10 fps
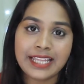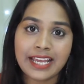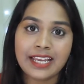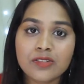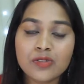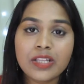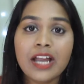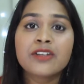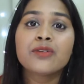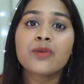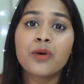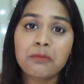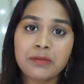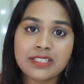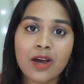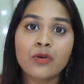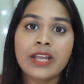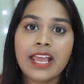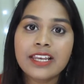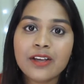there so that you don't miss
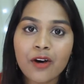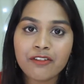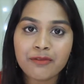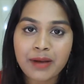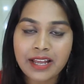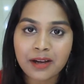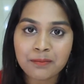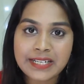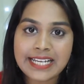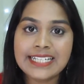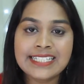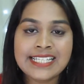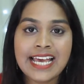out any of my updates.